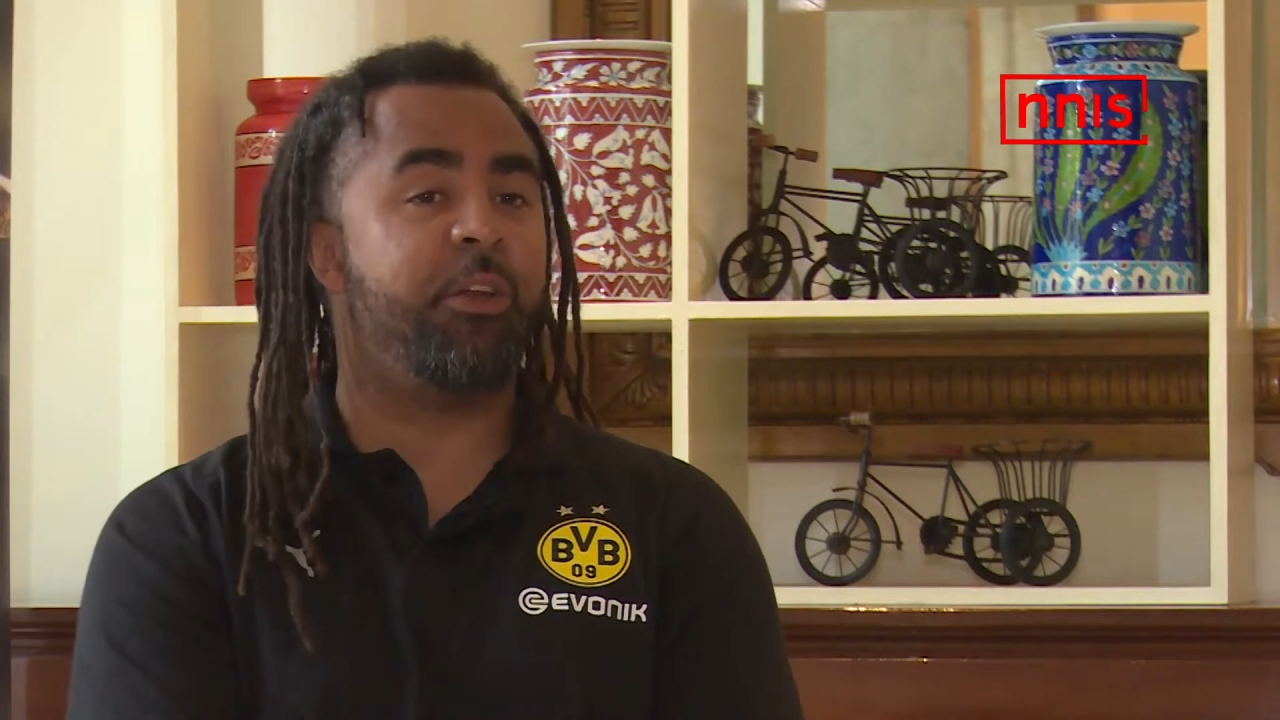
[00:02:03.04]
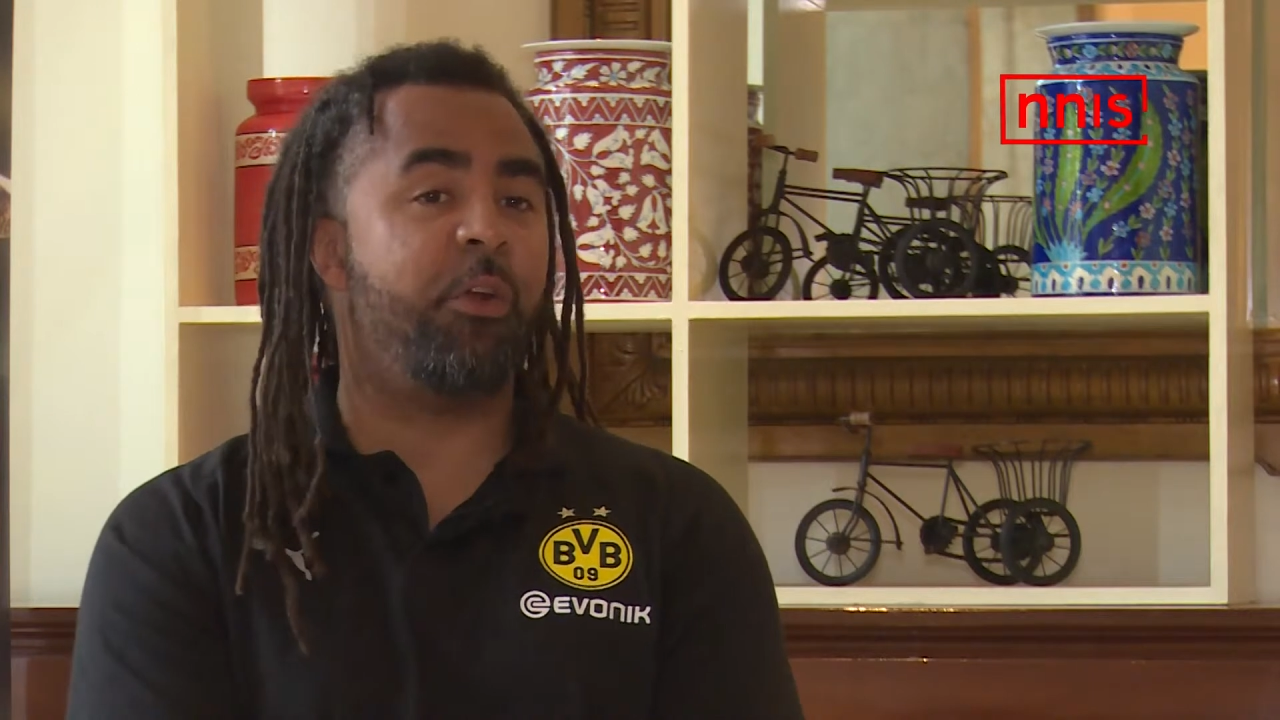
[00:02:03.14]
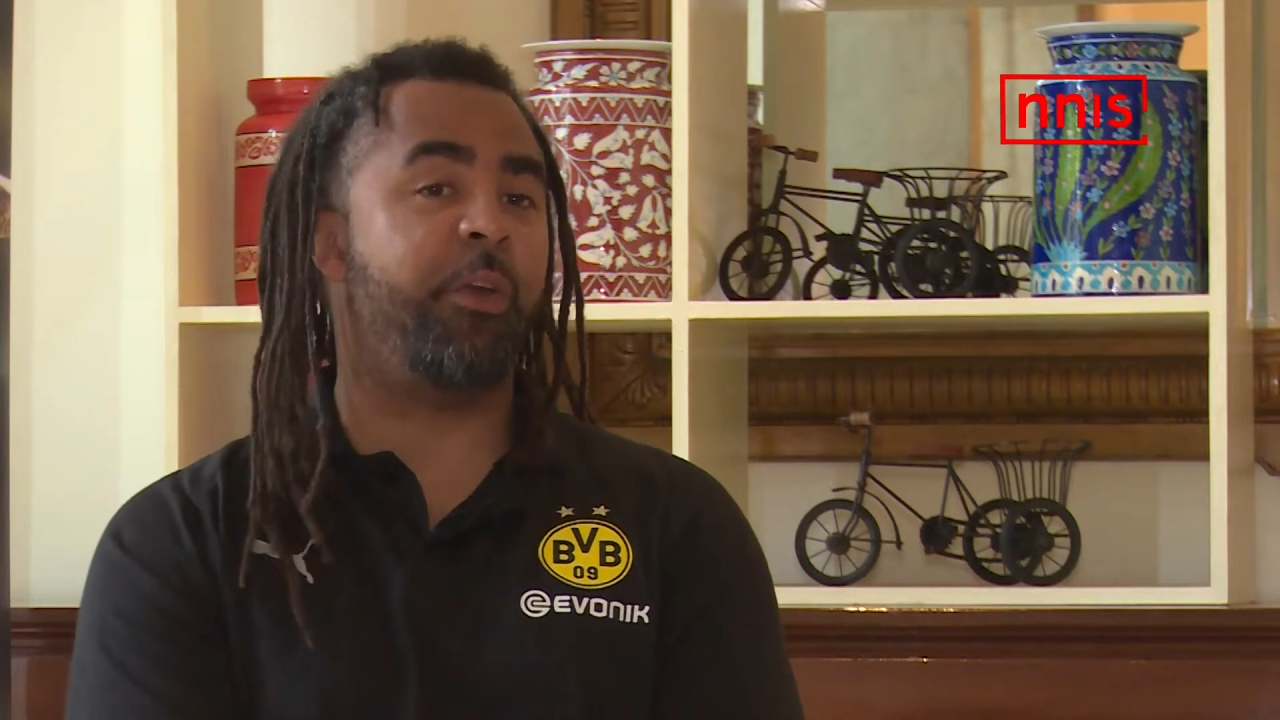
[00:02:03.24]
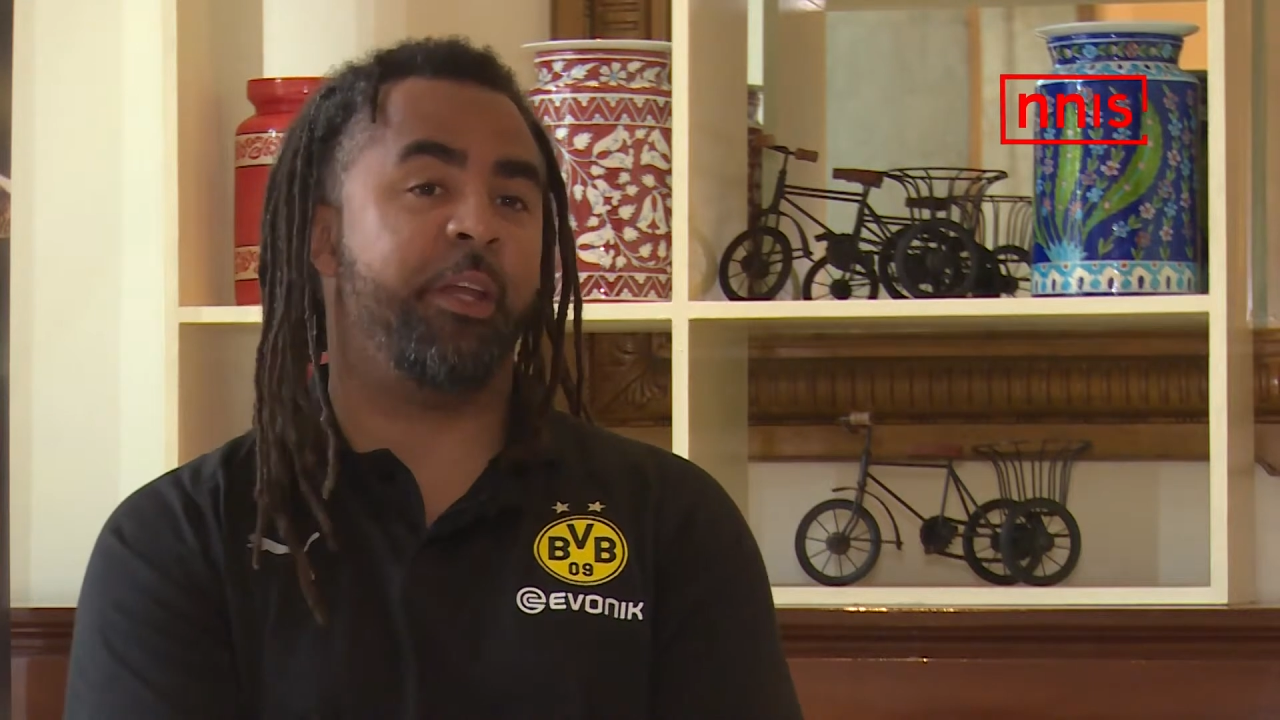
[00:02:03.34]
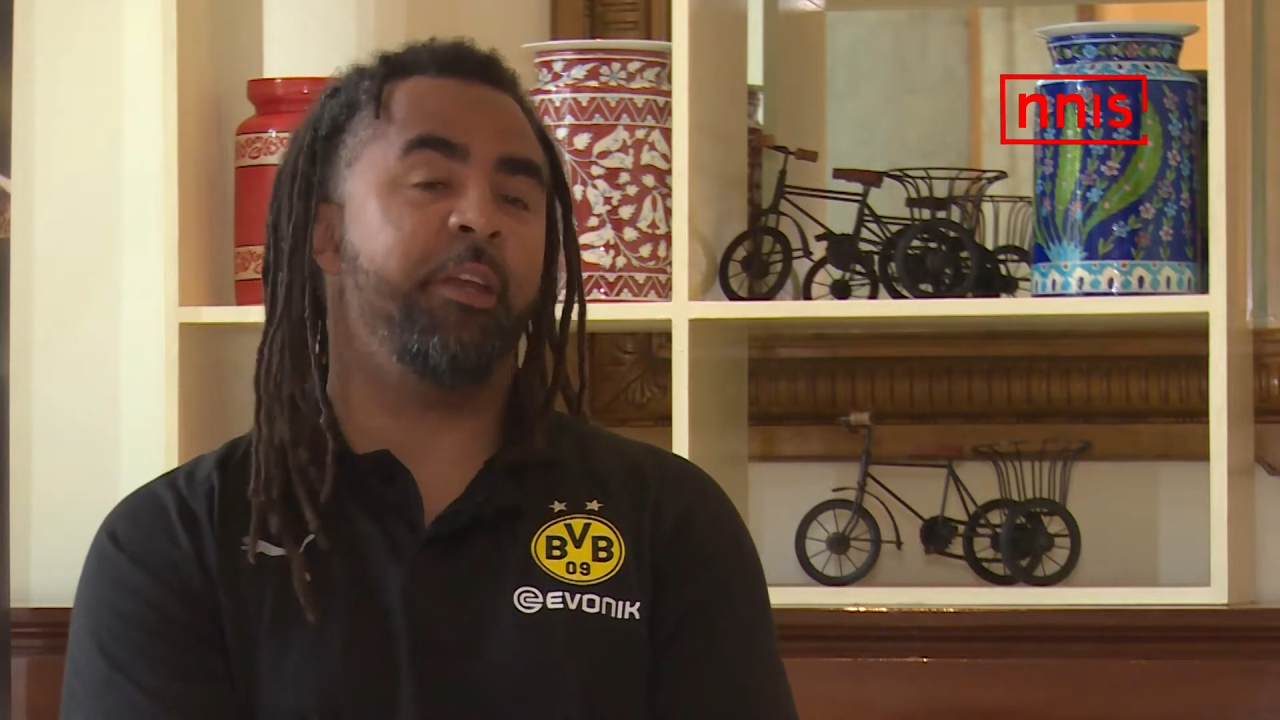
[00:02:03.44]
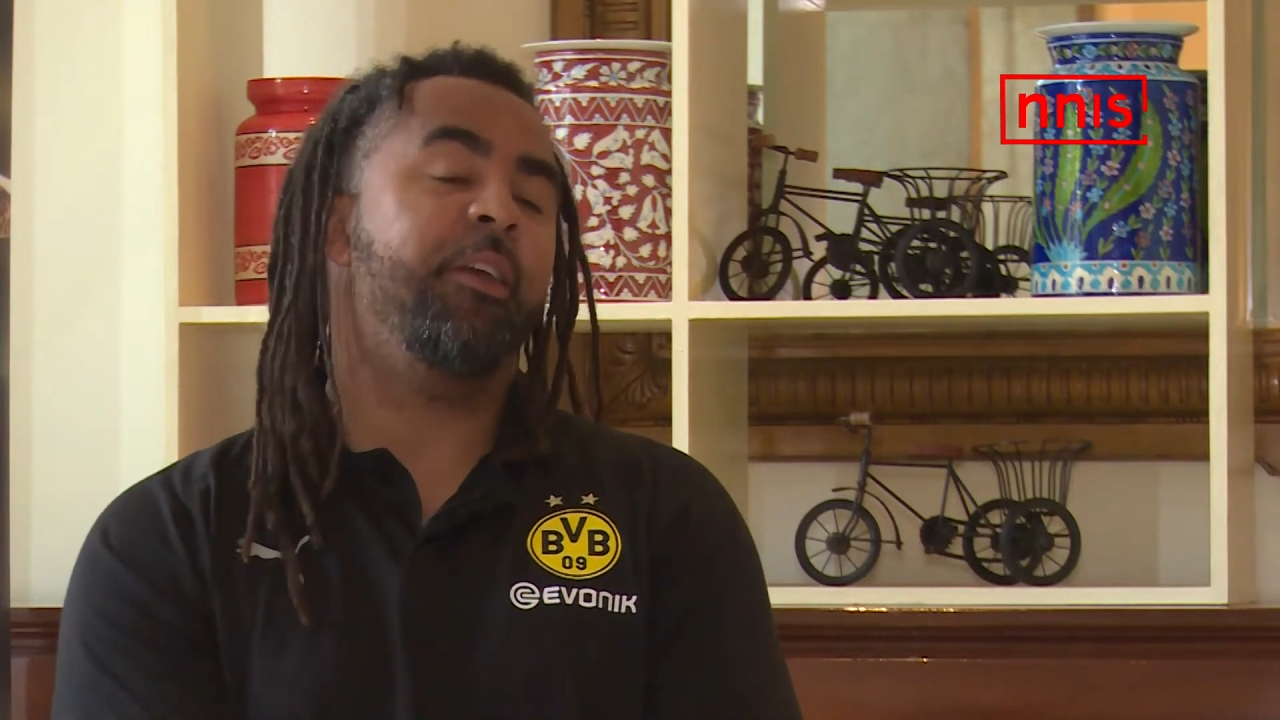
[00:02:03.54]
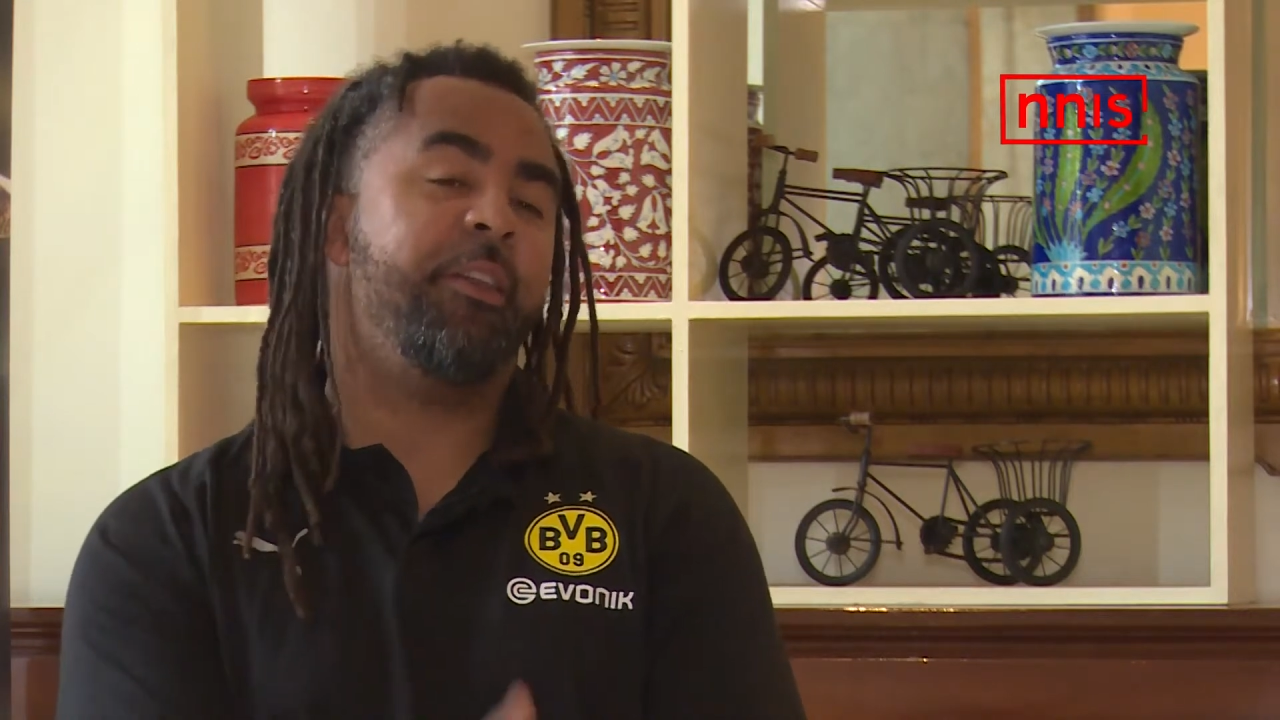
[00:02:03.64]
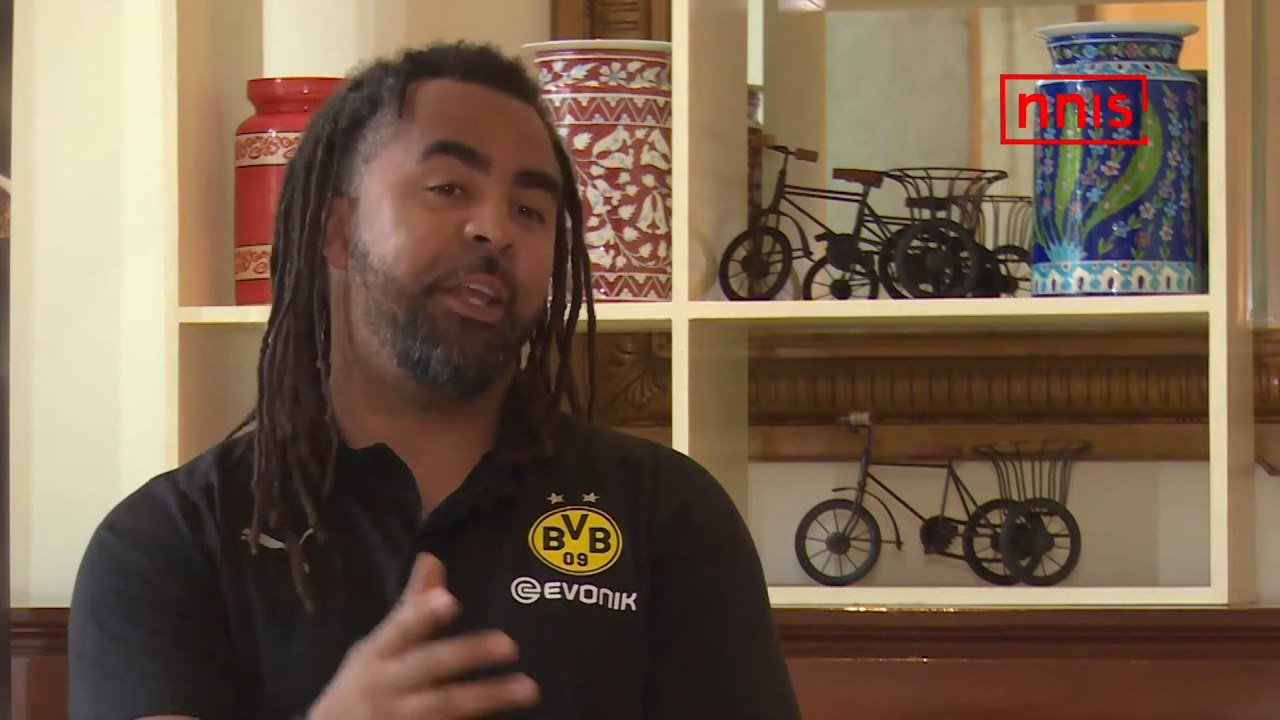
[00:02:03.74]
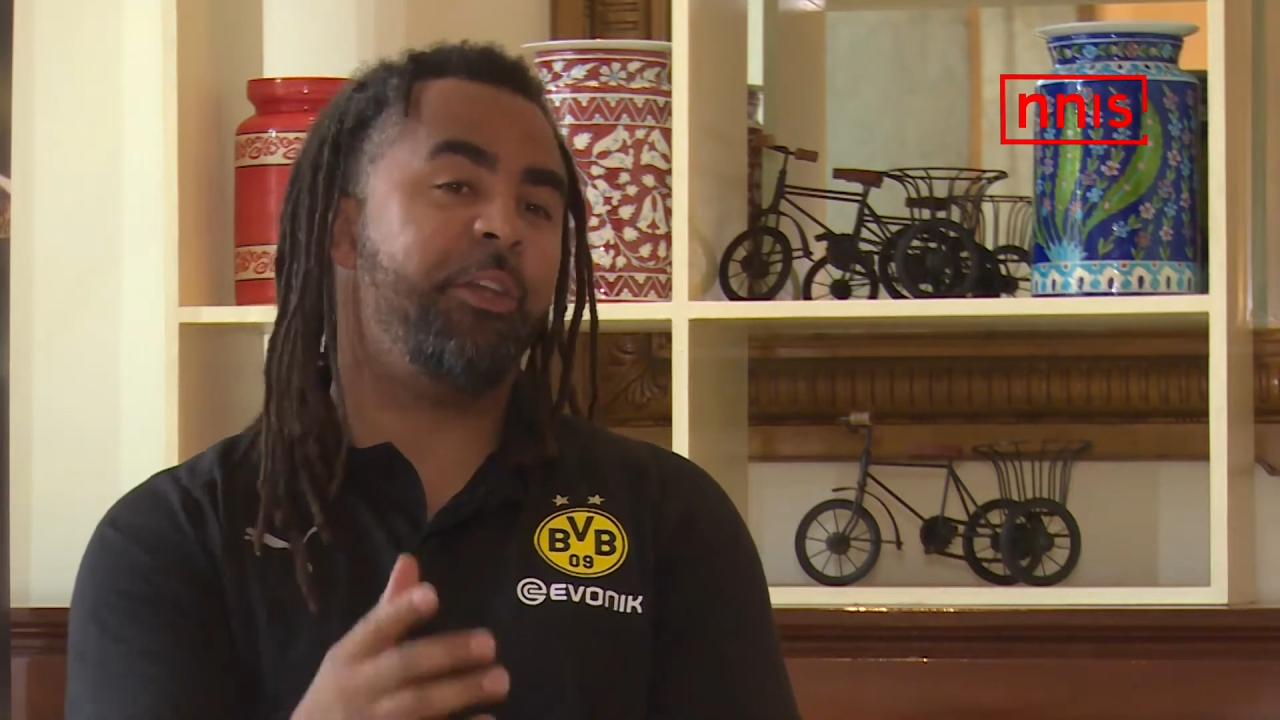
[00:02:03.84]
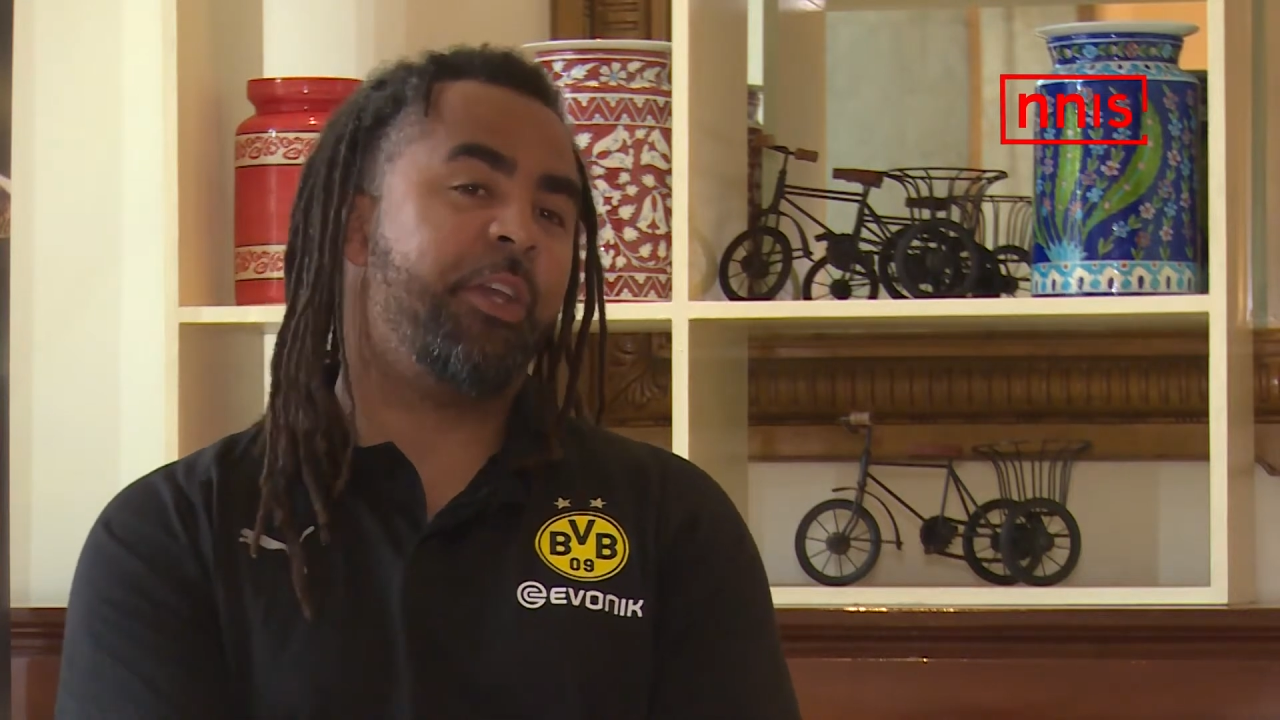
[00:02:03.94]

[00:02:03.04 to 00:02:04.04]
growing, then